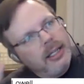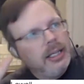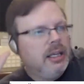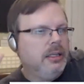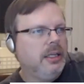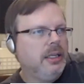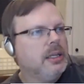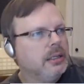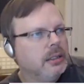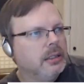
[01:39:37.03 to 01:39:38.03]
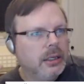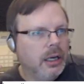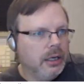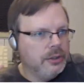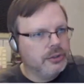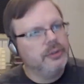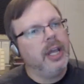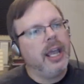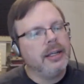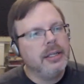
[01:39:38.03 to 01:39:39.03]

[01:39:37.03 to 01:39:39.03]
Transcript: get in under that.